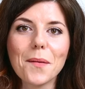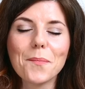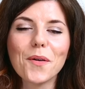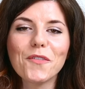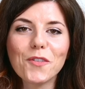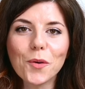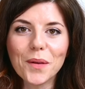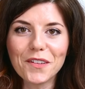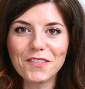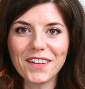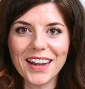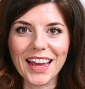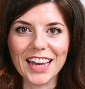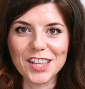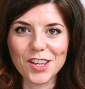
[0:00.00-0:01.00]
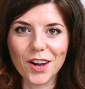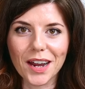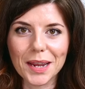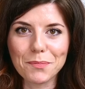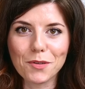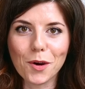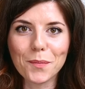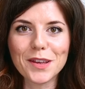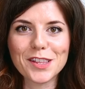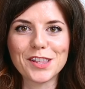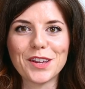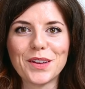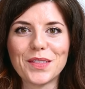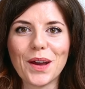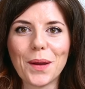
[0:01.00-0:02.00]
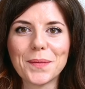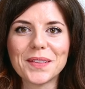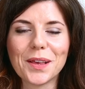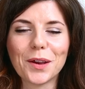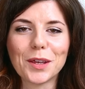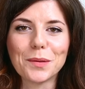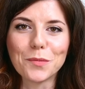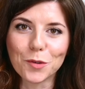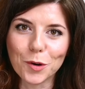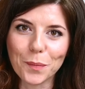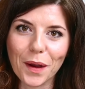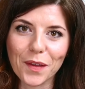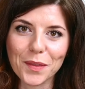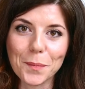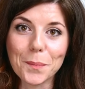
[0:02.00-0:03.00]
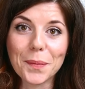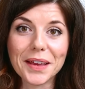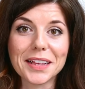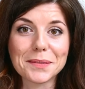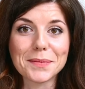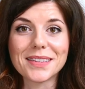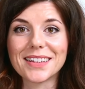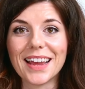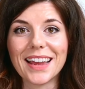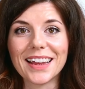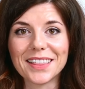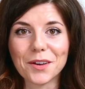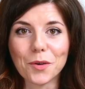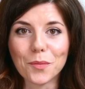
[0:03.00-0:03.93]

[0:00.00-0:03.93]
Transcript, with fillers: Before we finish, I promised you that I would tell you more about the biggest mistake that